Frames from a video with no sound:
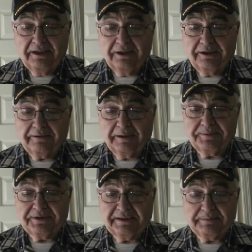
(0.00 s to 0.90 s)
her
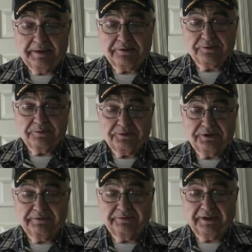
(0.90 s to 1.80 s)
upstairs bedroom,
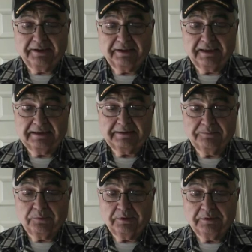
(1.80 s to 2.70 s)
she fired on them,